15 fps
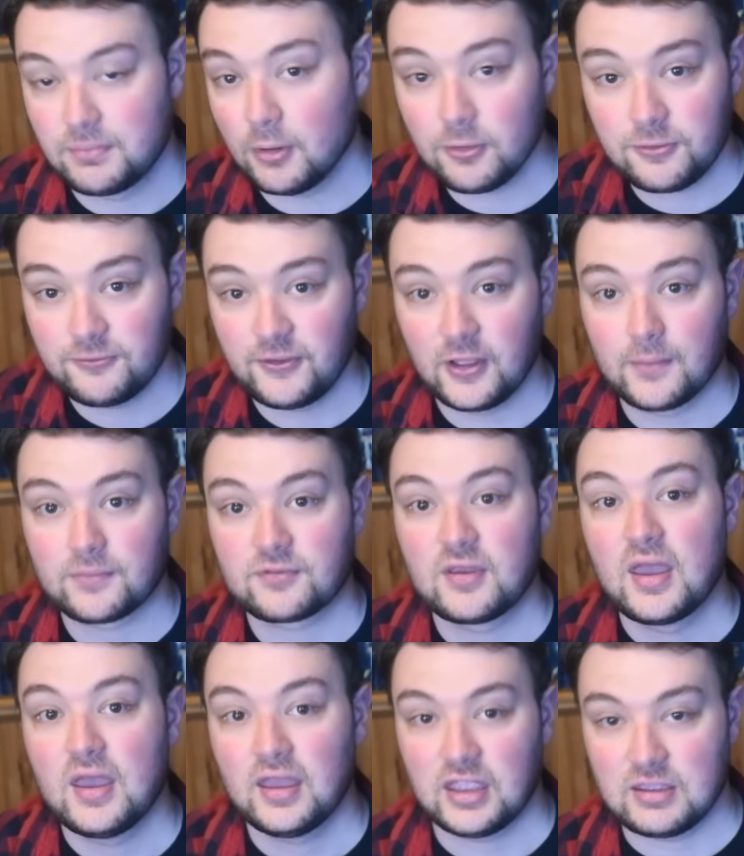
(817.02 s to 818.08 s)
both films,
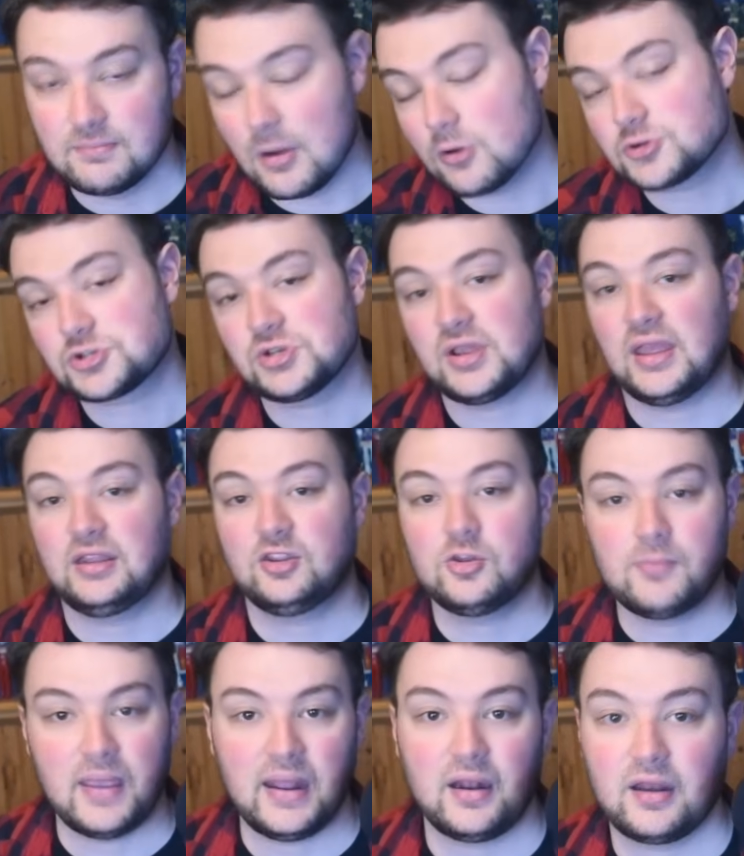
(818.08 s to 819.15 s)
emotion and
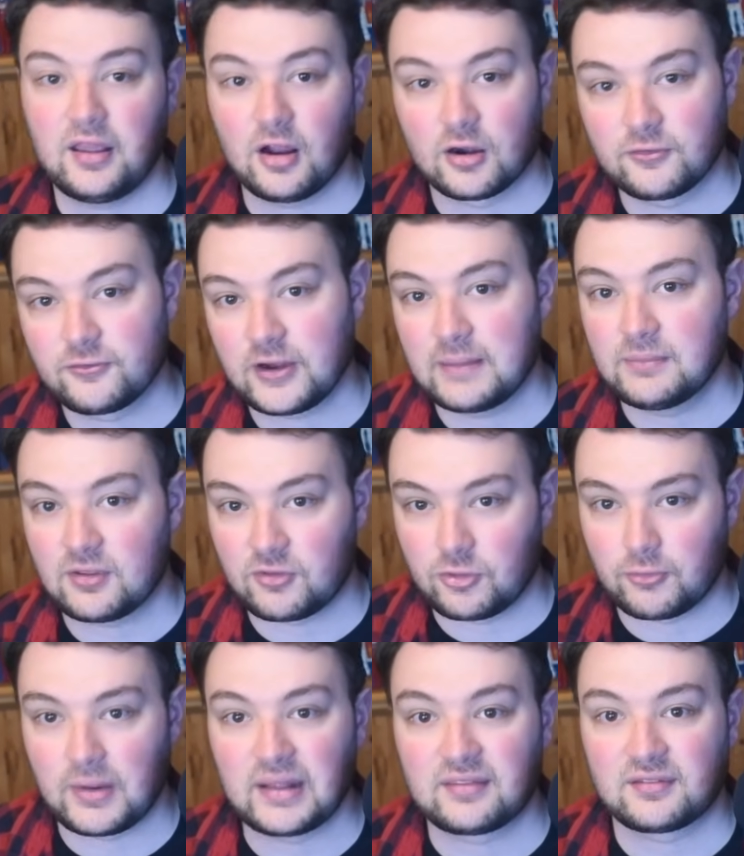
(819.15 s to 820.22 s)
humanity are framed as
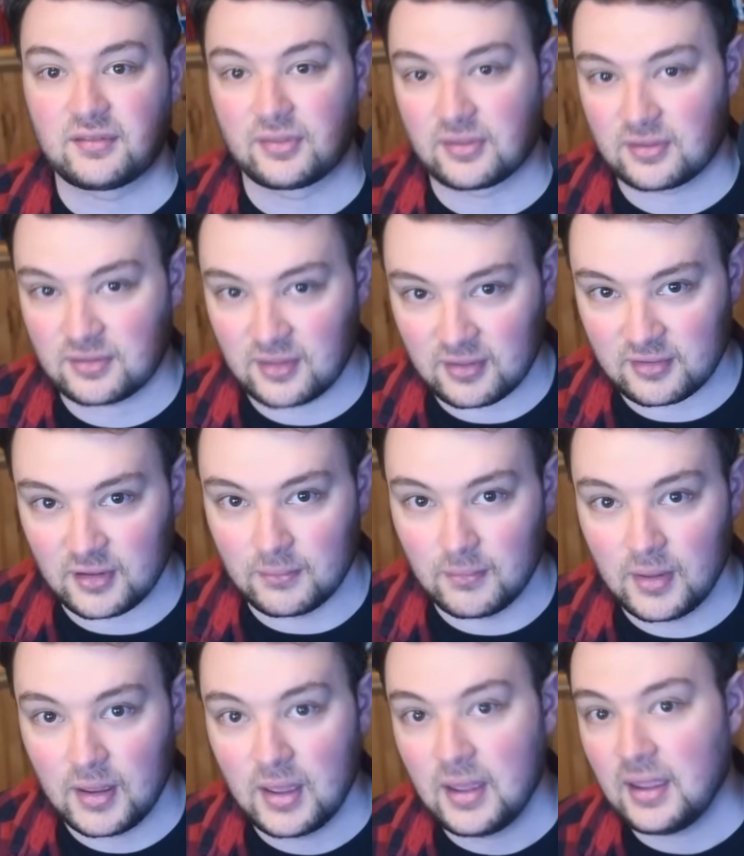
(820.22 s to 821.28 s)
threats to the
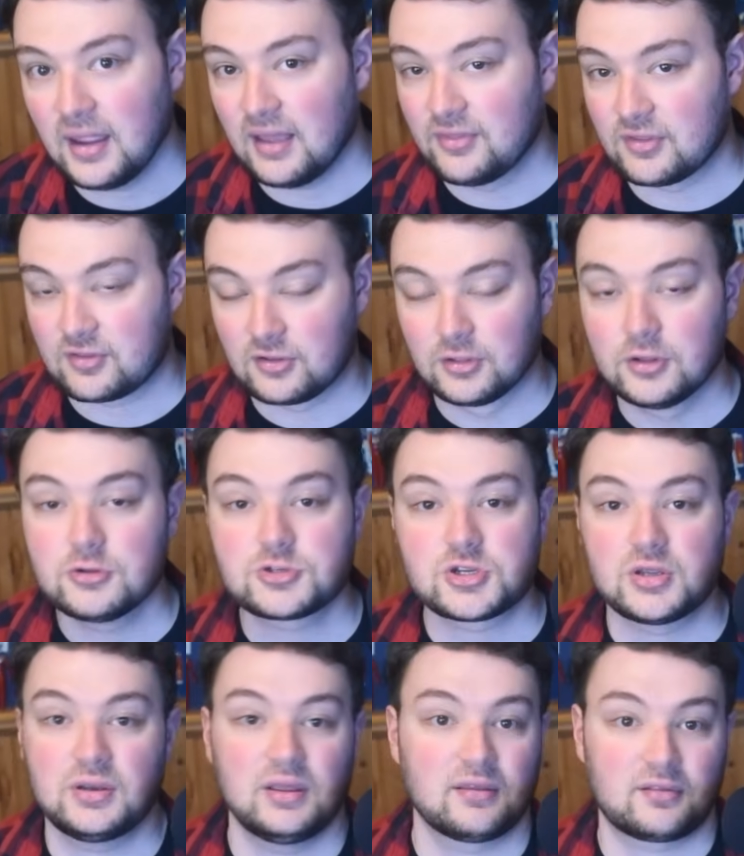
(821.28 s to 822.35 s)
system, and the
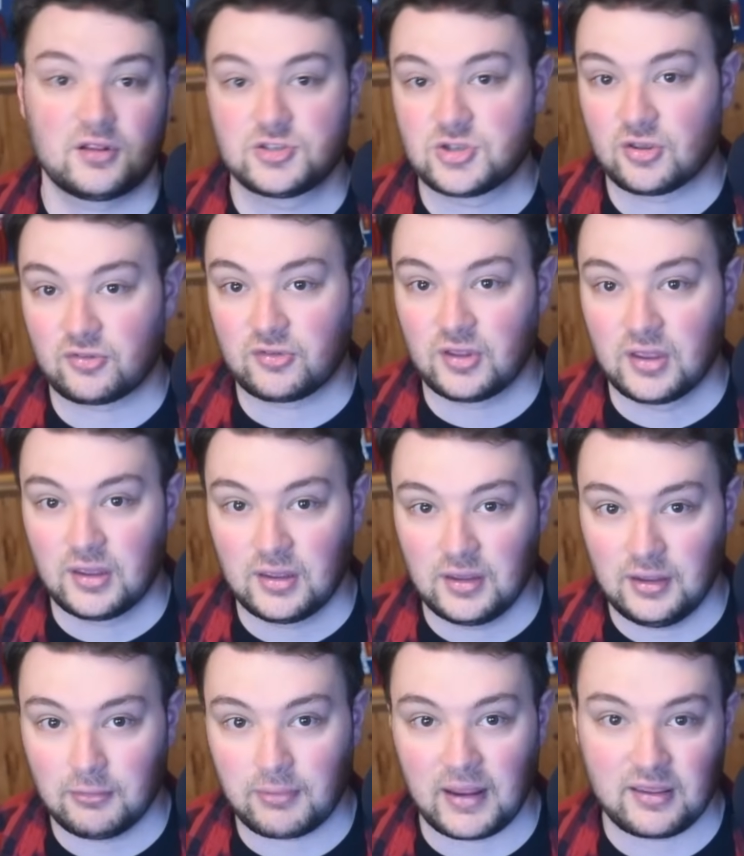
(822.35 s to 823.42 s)
solution is to just
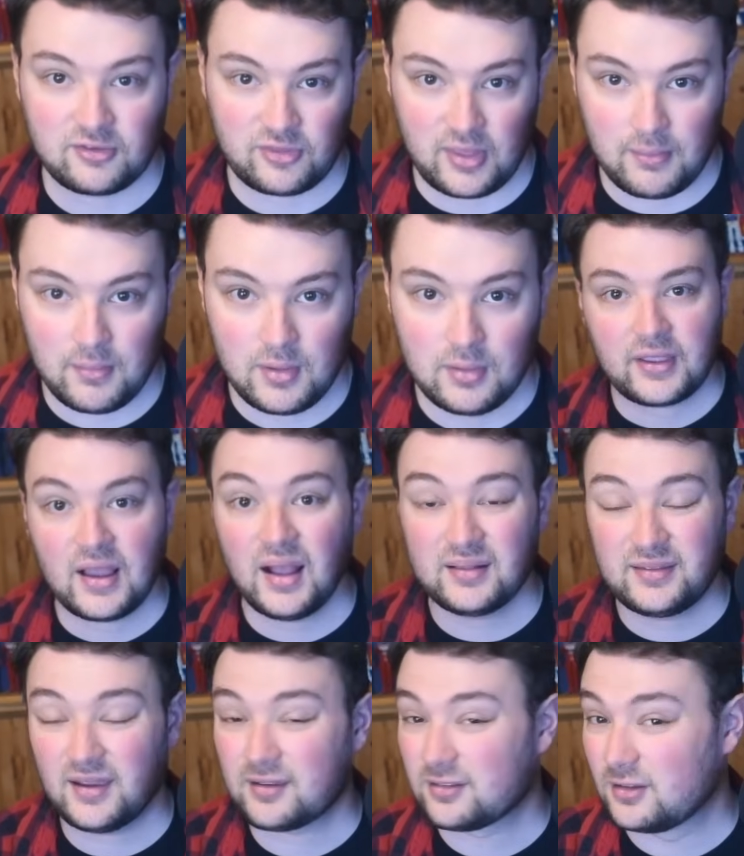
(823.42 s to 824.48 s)
erase them. The
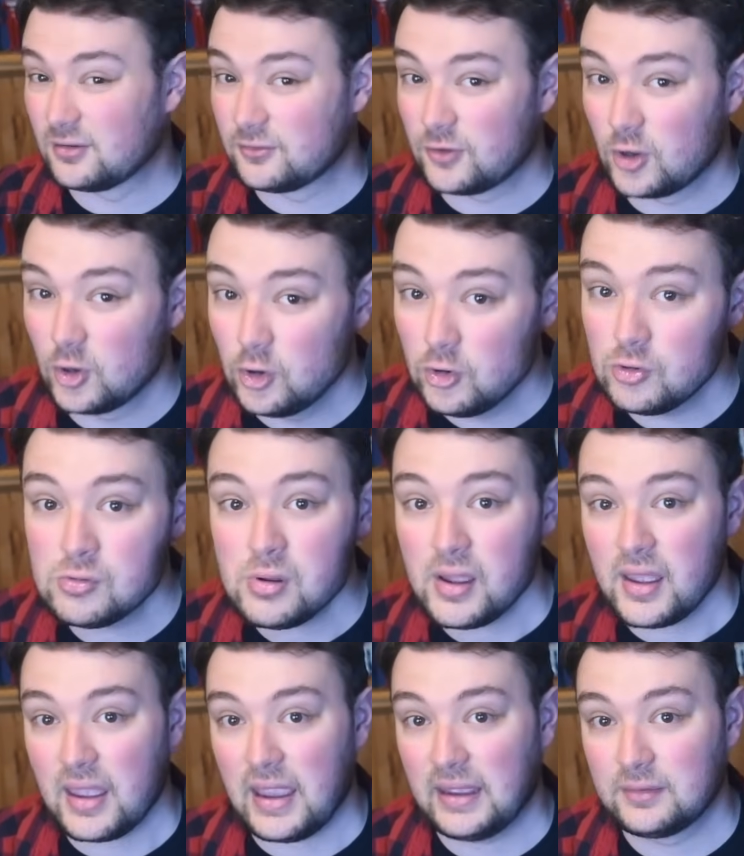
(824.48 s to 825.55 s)
context of who
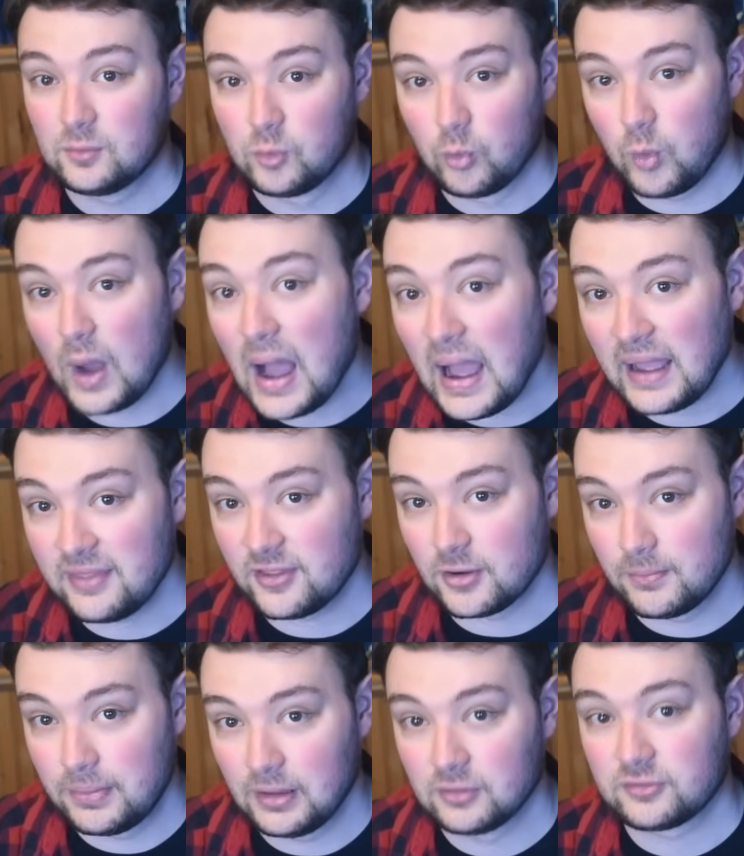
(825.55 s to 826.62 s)
and why they're
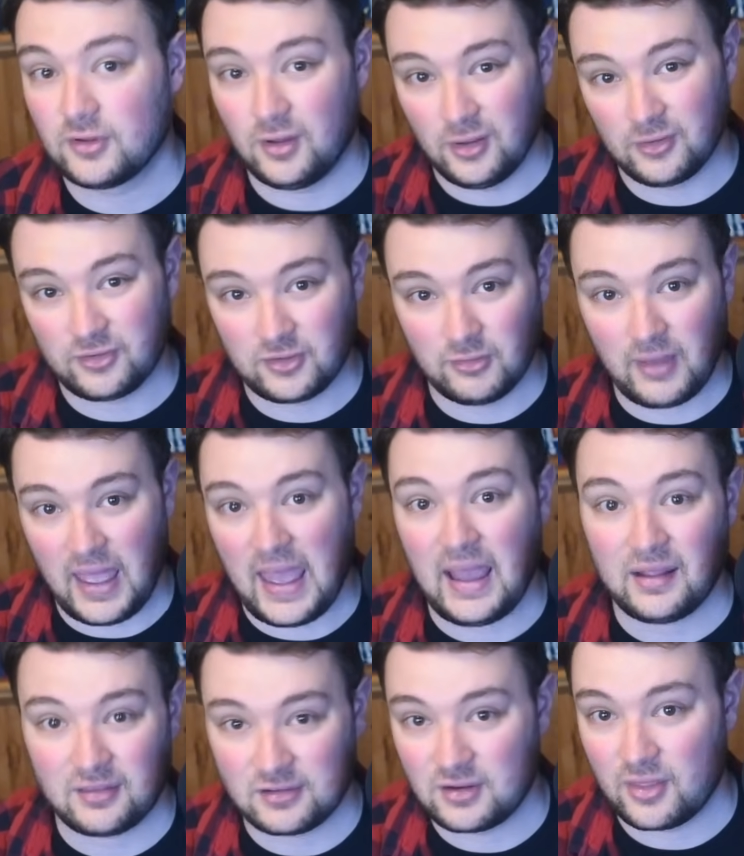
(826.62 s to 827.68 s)
built also
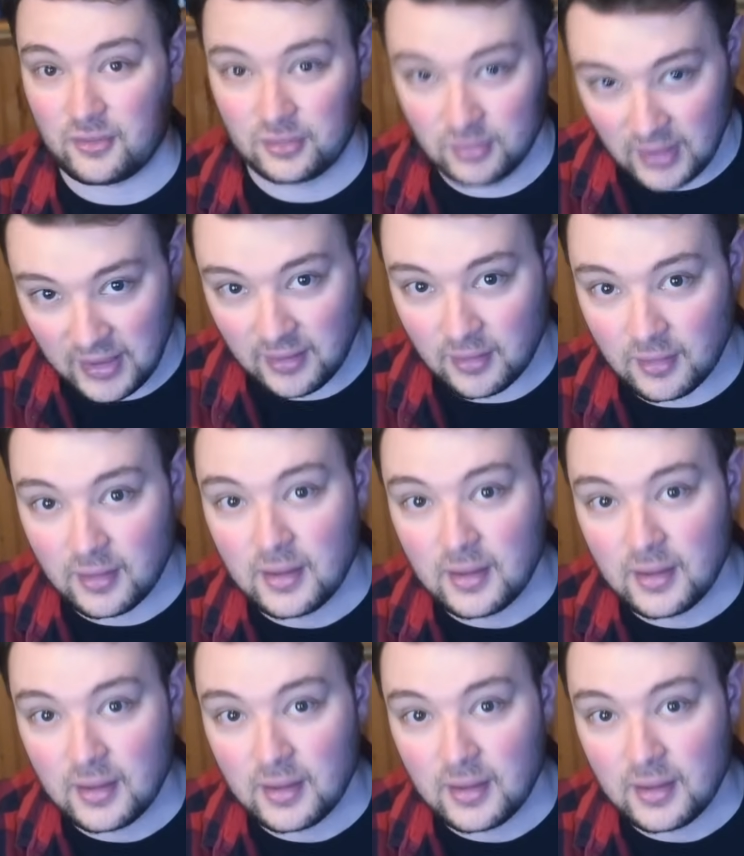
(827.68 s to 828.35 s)
adds another layer.